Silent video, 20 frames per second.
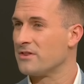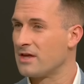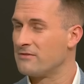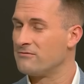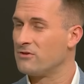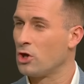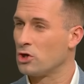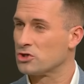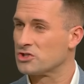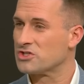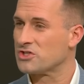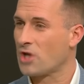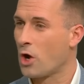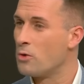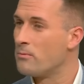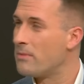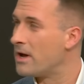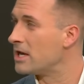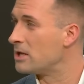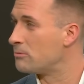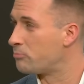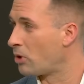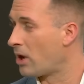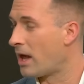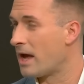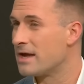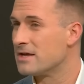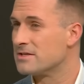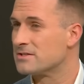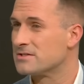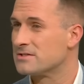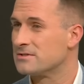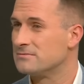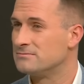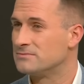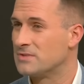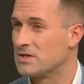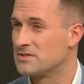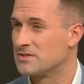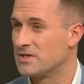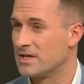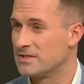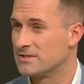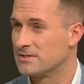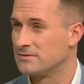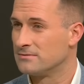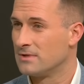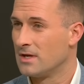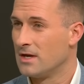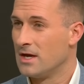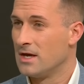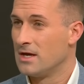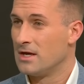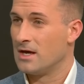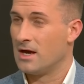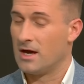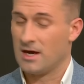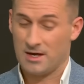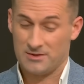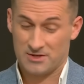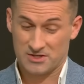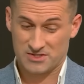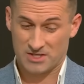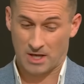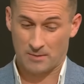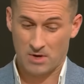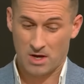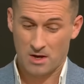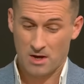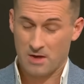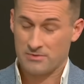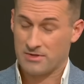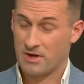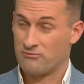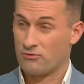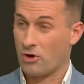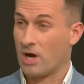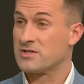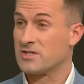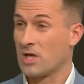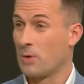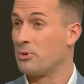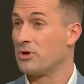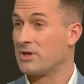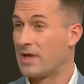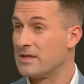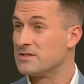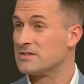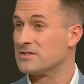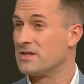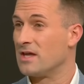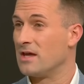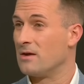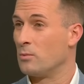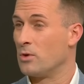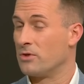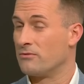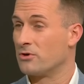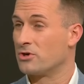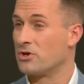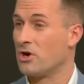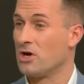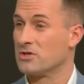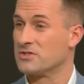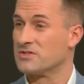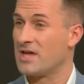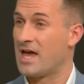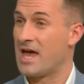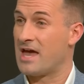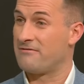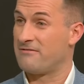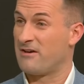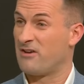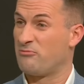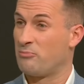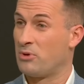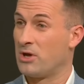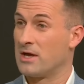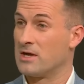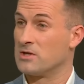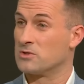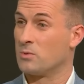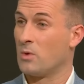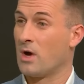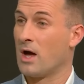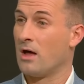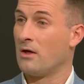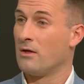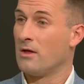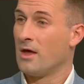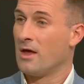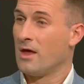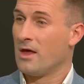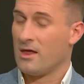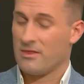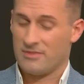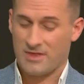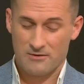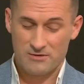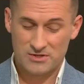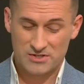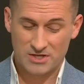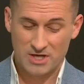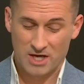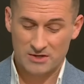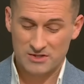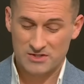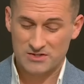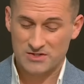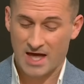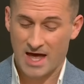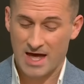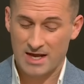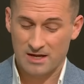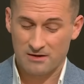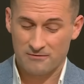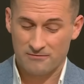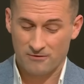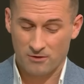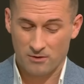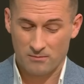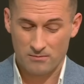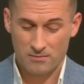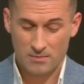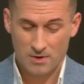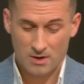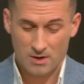they've lost so many players this season, this summer. They're right up against it with regards to FFP as well. There is an understanding from